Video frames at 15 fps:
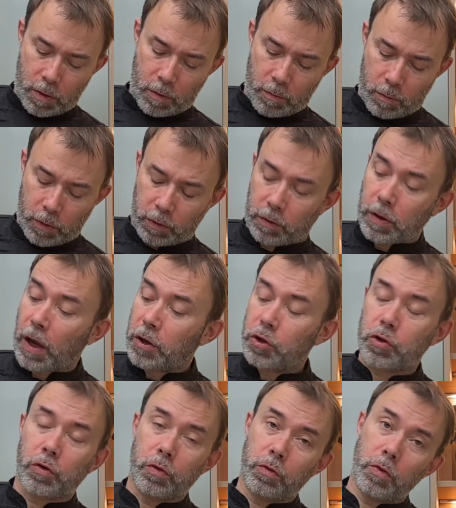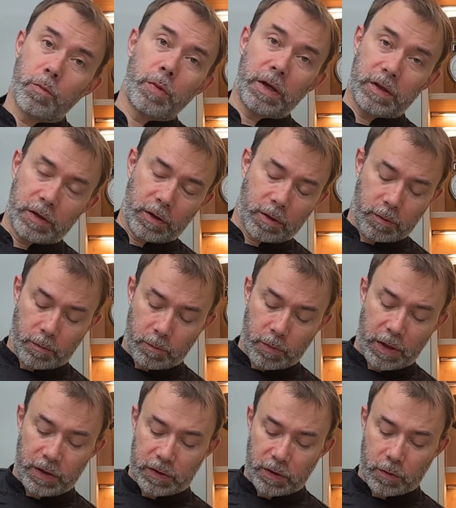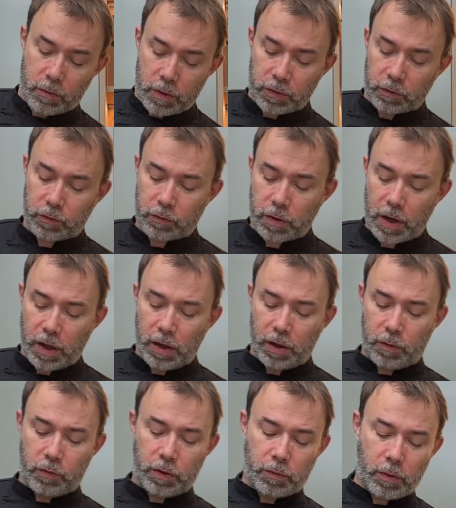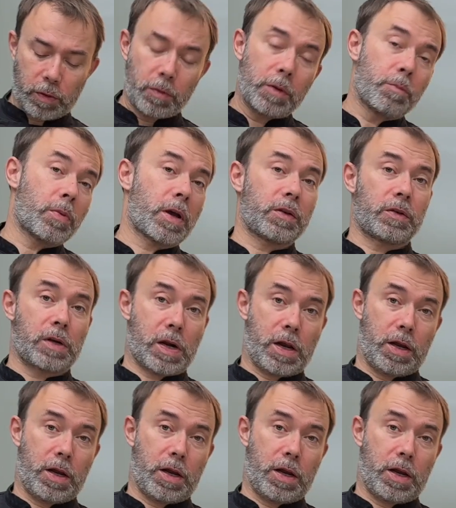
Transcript: but I show you a basic one today with maybe parsley.